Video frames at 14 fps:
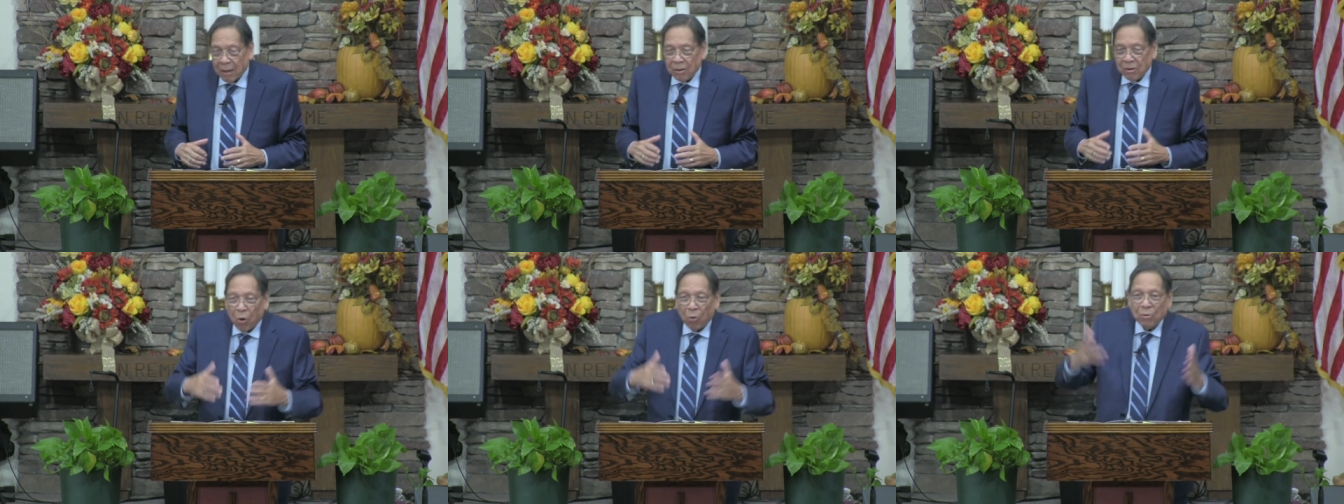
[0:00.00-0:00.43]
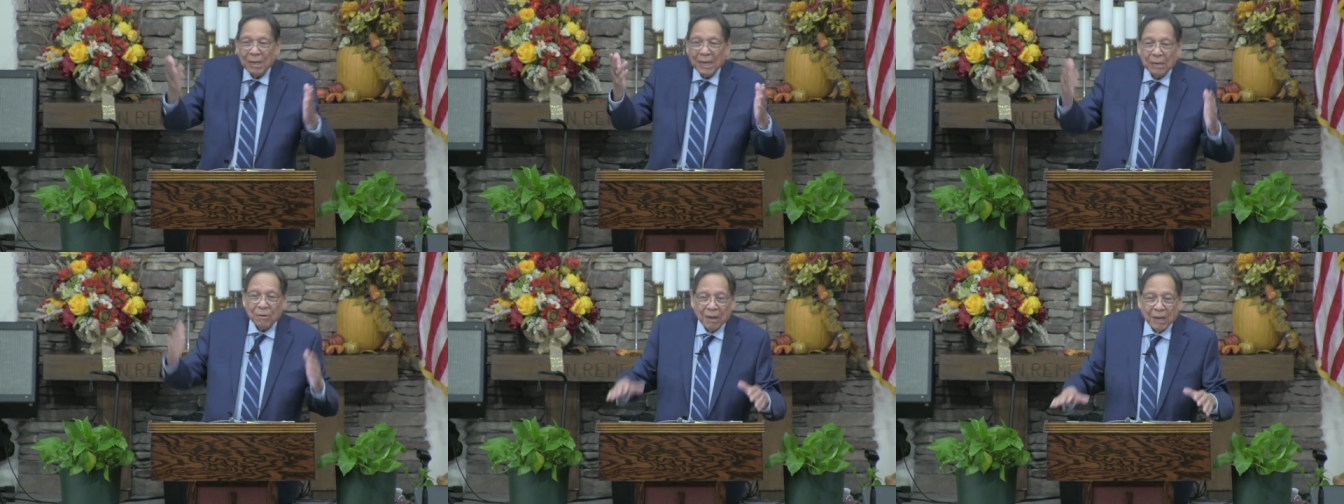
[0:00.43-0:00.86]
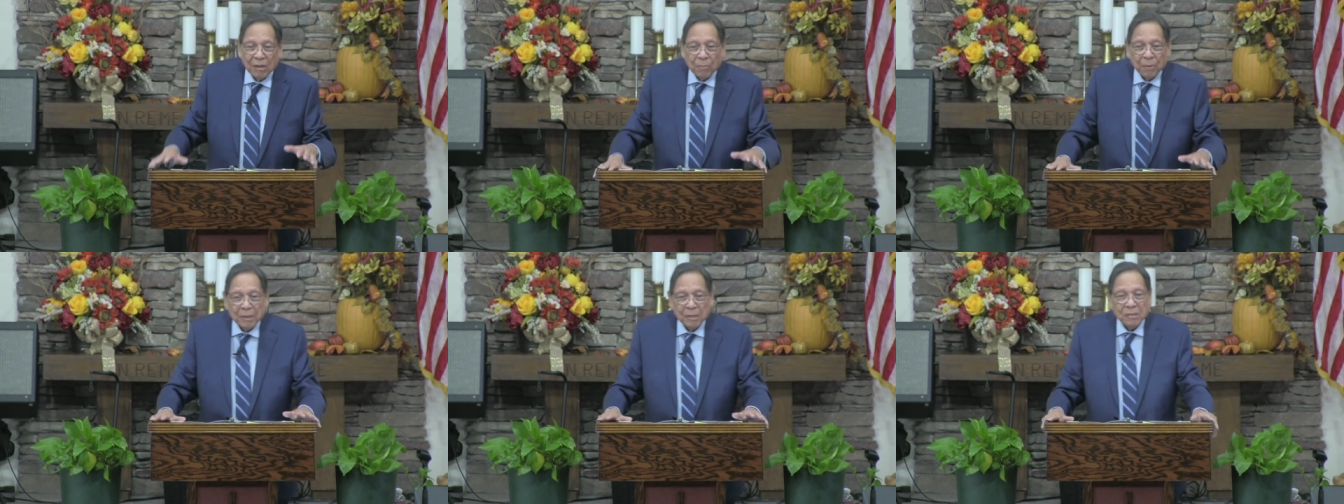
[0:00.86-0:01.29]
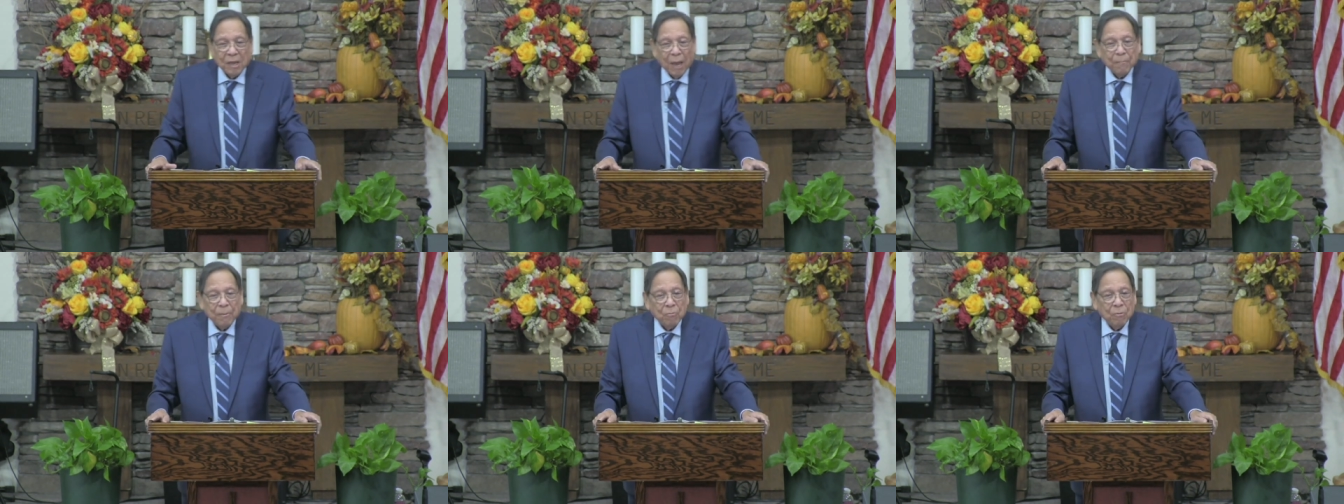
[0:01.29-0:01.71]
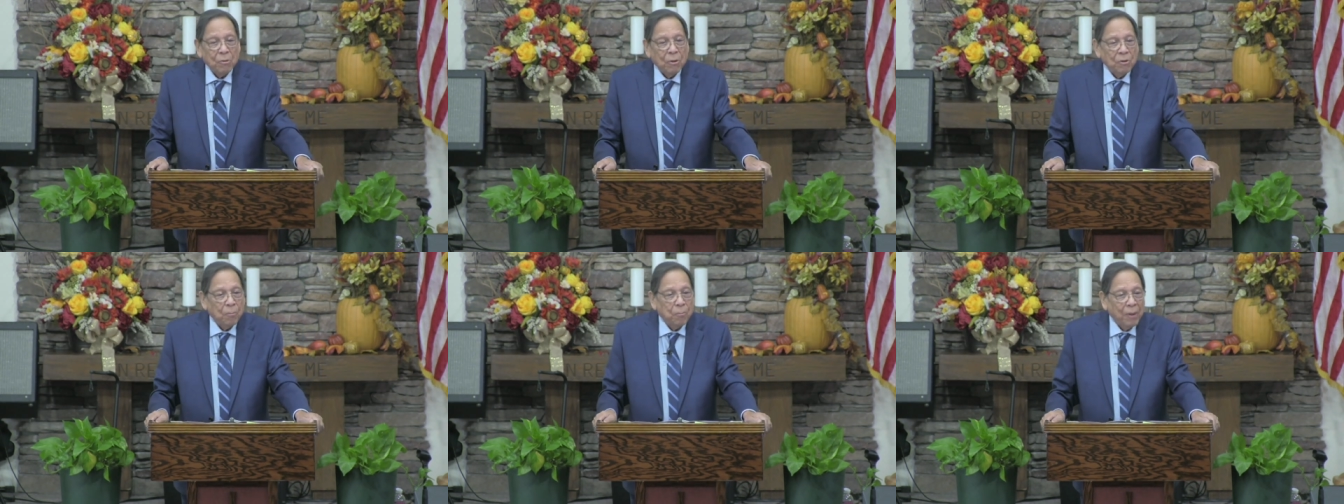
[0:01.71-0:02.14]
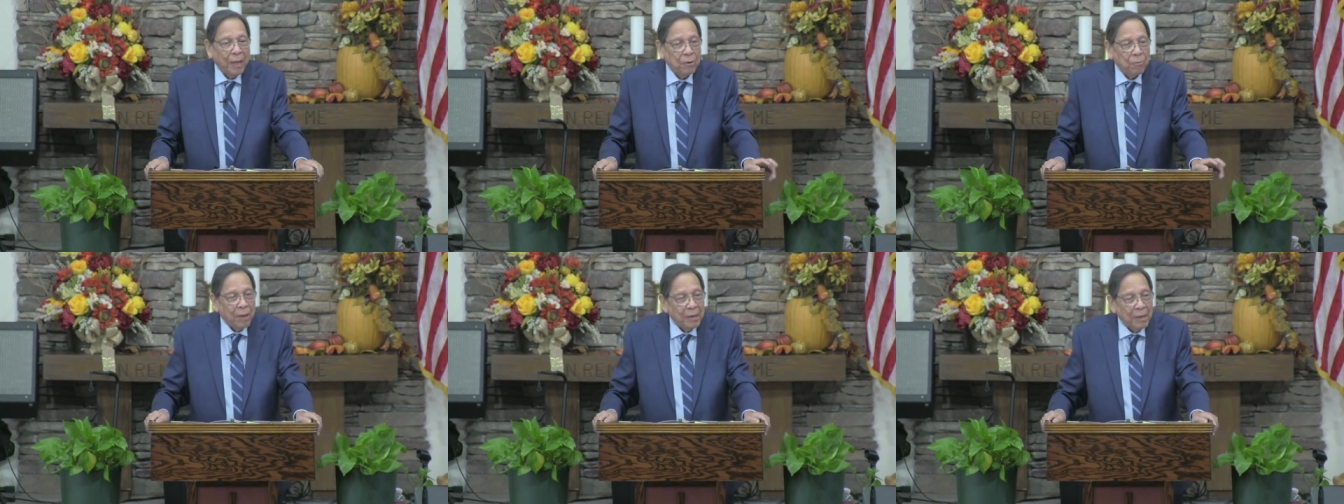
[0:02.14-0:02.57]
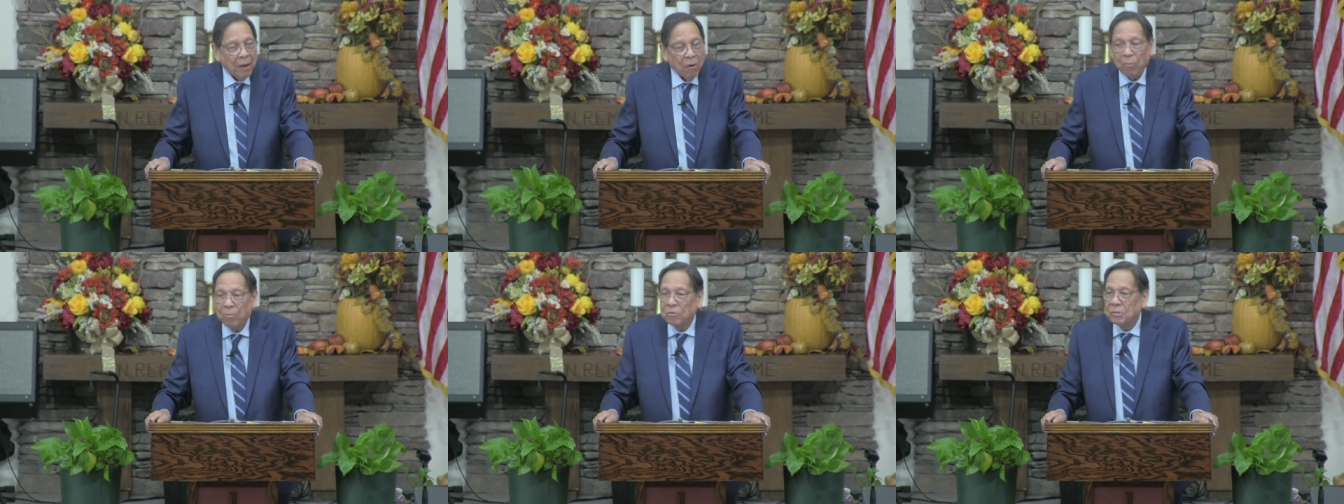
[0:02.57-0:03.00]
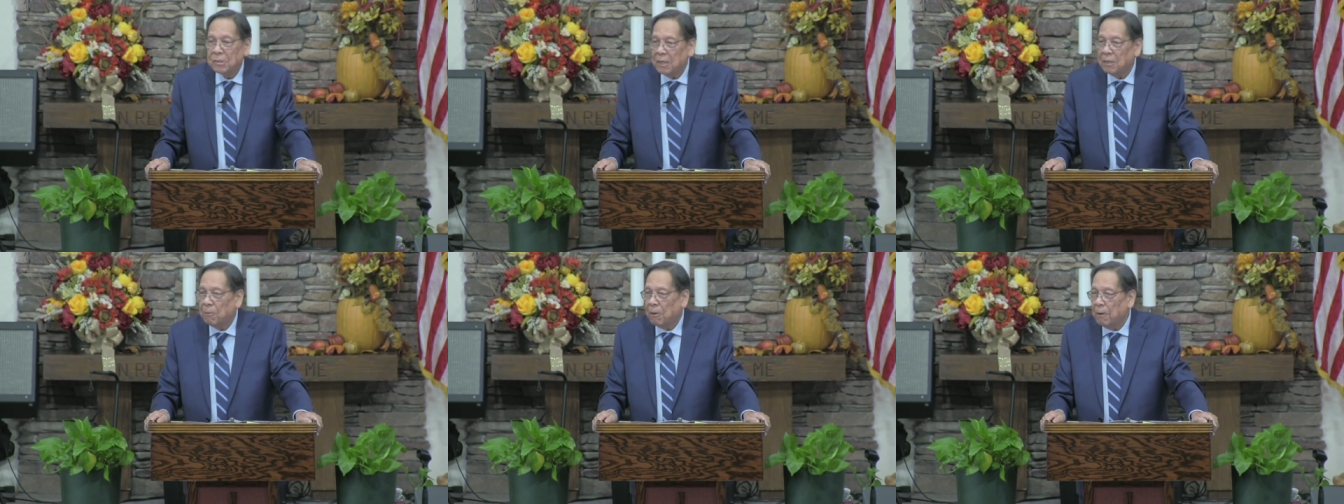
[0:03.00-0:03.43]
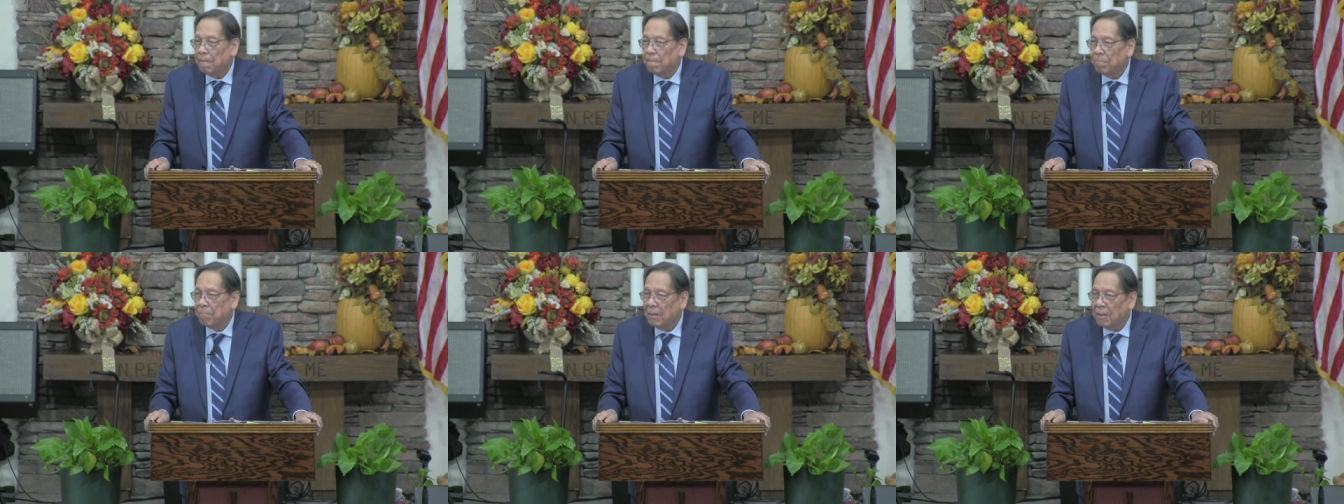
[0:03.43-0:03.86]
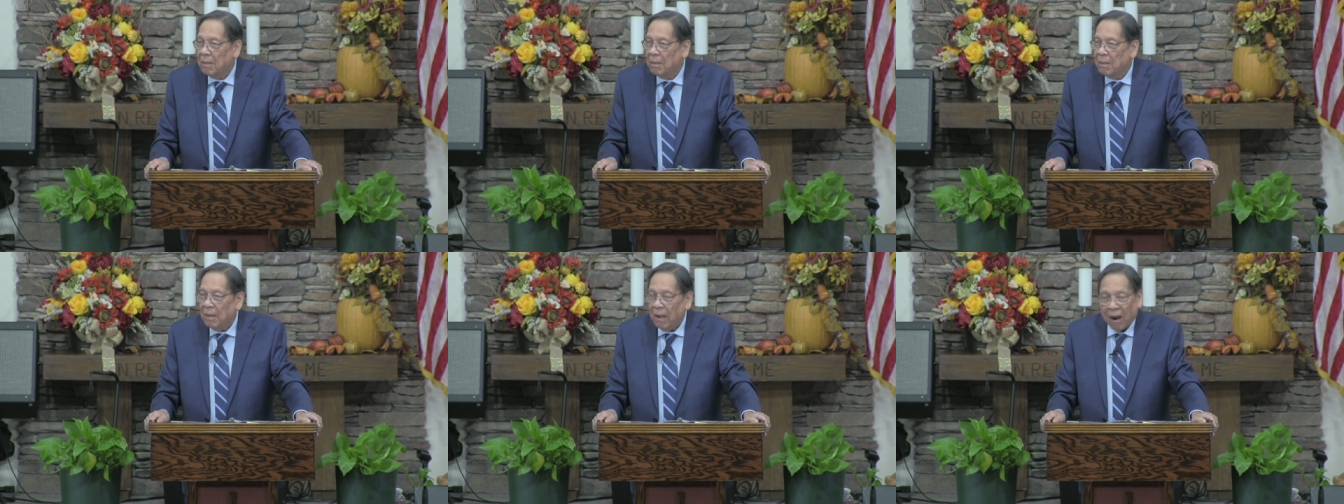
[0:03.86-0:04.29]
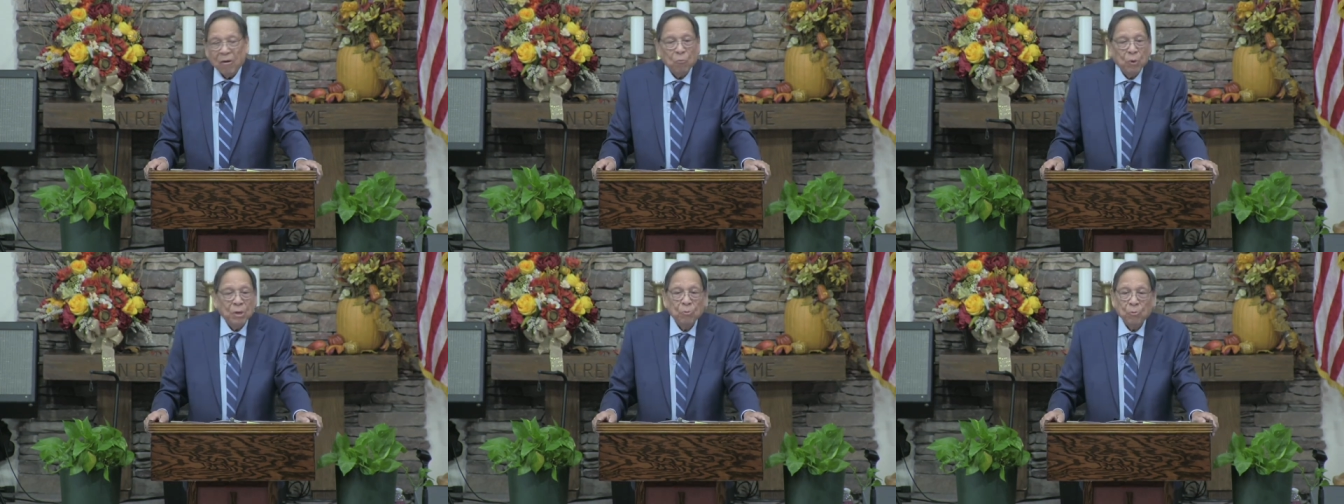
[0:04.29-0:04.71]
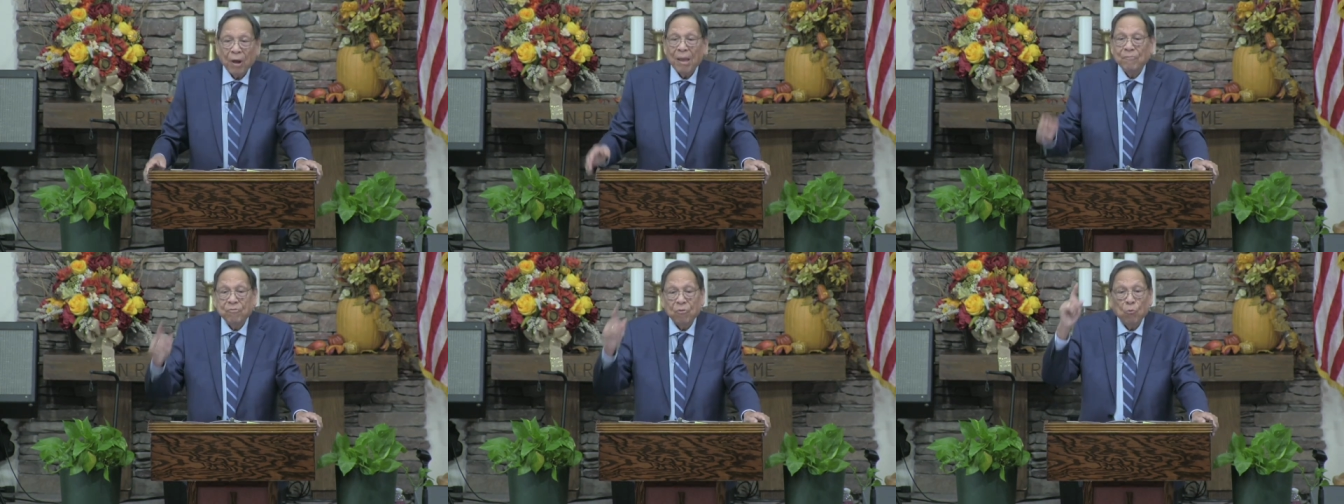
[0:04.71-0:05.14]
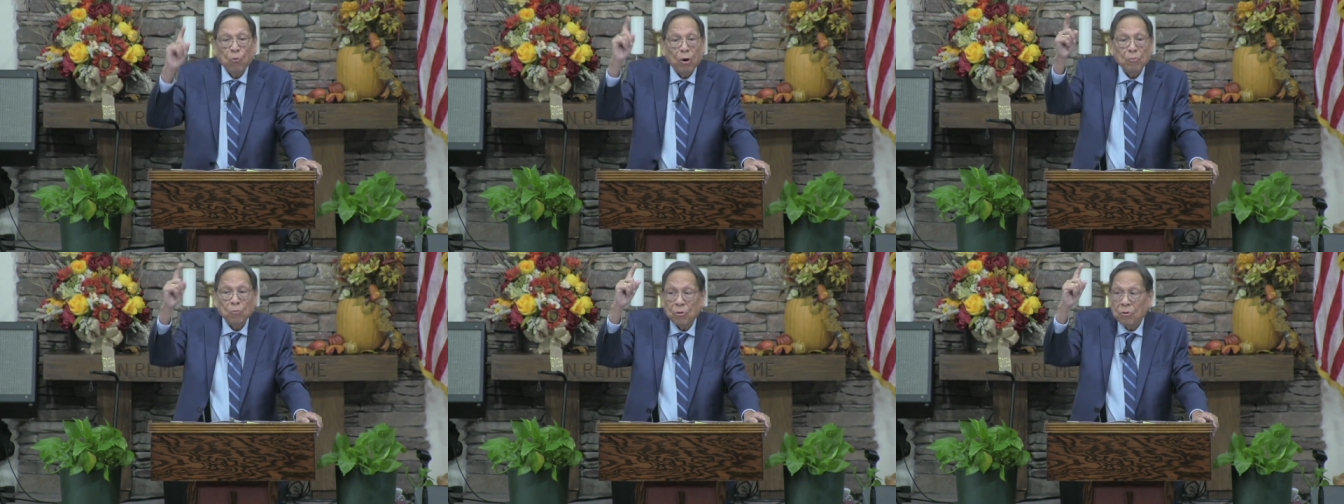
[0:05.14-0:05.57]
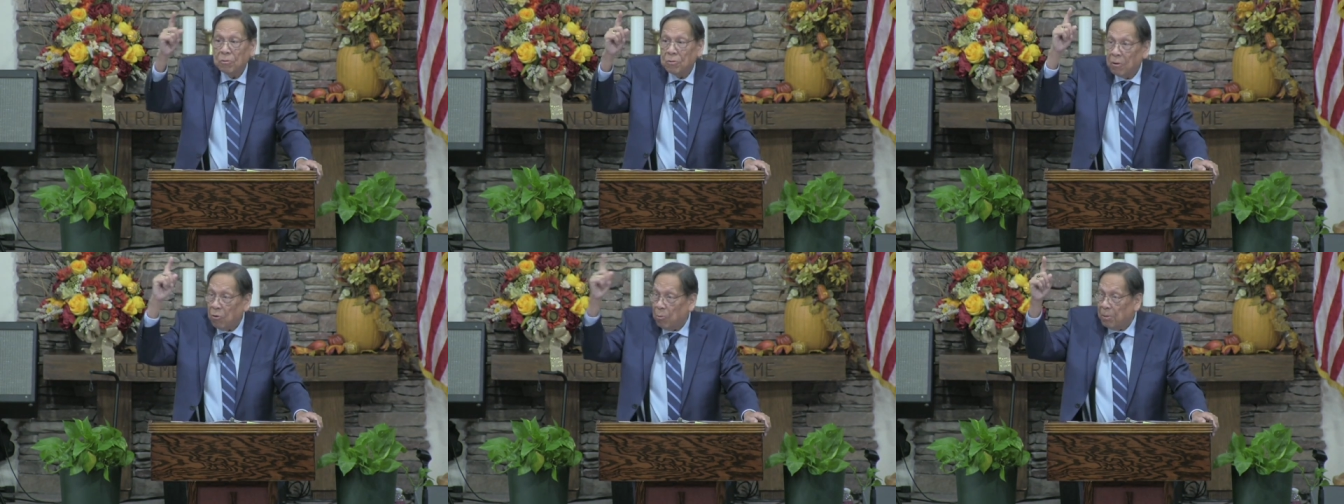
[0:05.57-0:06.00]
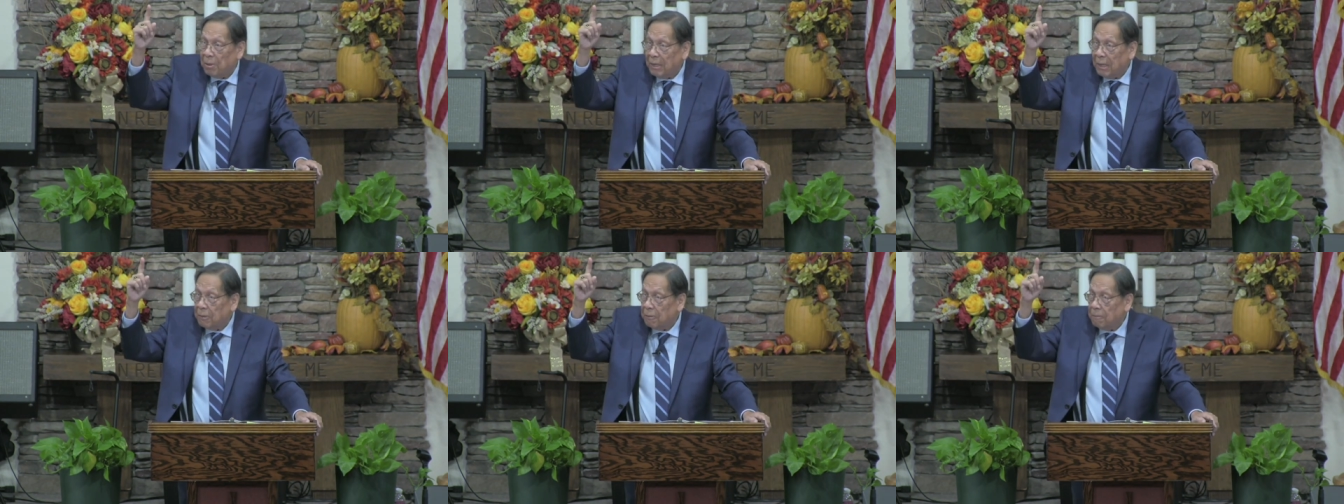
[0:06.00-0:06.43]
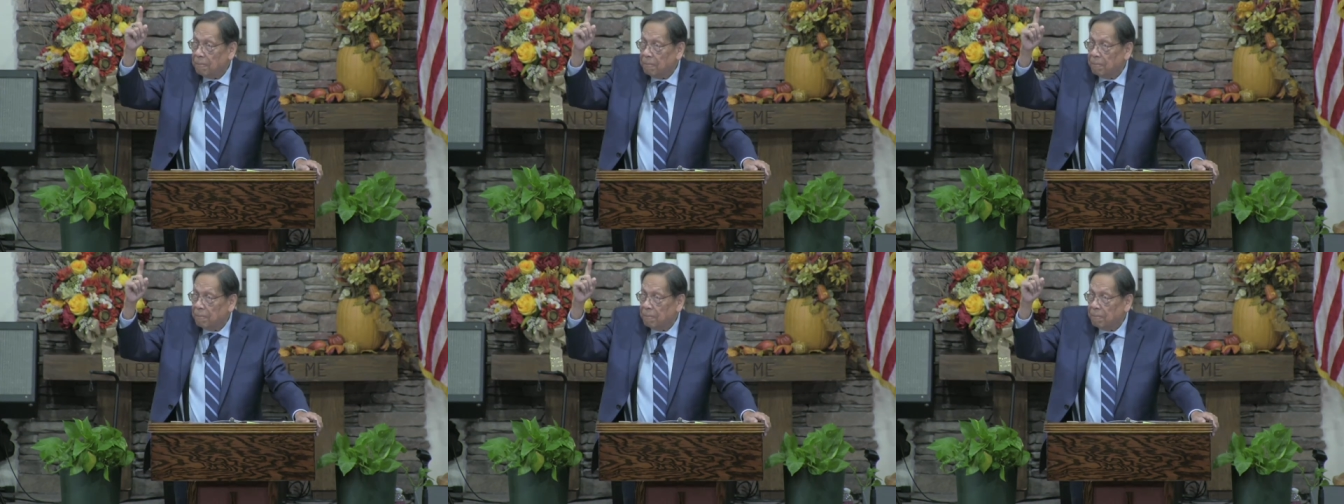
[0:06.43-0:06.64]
No leader anybody's happy with on the planet right now, almost anywhere. Aren't we ripe for one world global leader?